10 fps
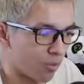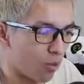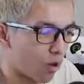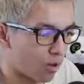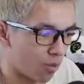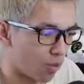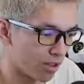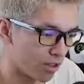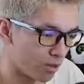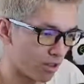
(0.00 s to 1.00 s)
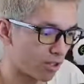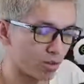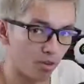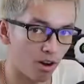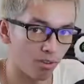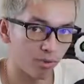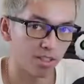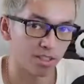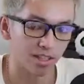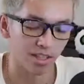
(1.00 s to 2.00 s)
one little piece, one little off
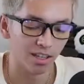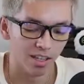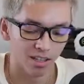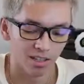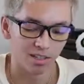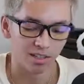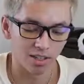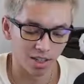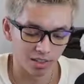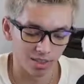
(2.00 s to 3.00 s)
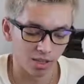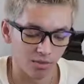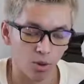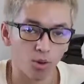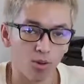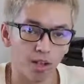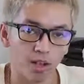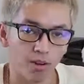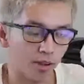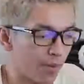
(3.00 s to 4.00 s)
piece can kind of set off the whole
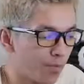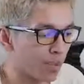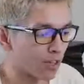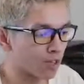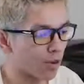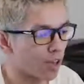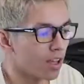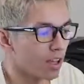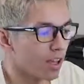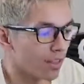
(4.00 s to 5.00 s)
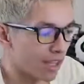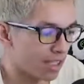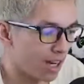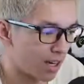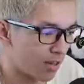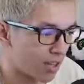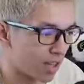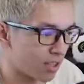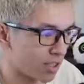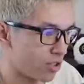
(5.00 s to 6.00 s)
thing, okay? So that's kind of it,
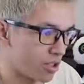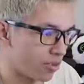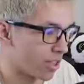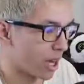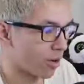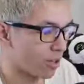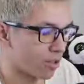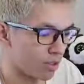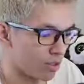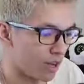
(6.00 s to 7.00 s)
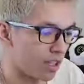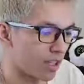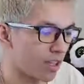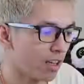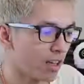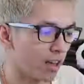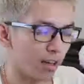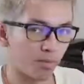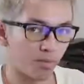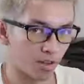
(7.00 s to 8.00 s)
guys. Like just to recap, right? So this branding,
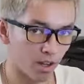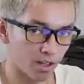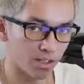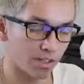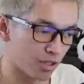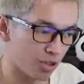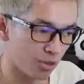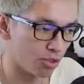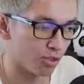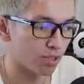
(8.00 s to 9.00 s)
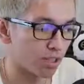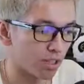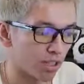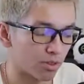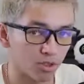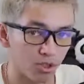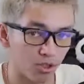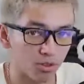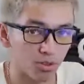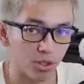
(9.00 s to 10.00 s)
content is a huge thing. That's what you're
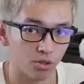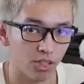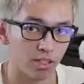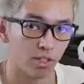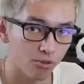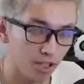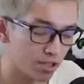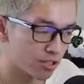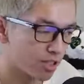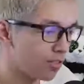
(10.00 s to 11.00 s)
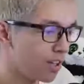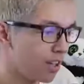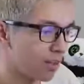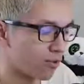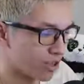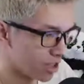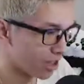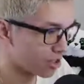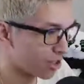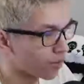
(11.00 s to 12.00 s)
going to use to be unique and differentiate
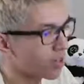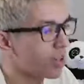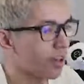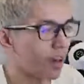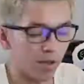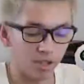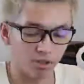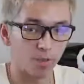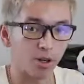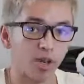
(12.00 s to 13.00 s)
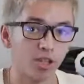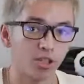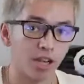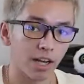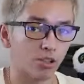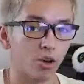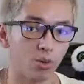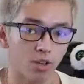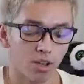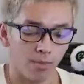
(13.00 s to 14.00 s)
yourself. Instagram automation, I
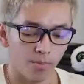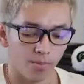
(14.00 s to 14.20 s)
don't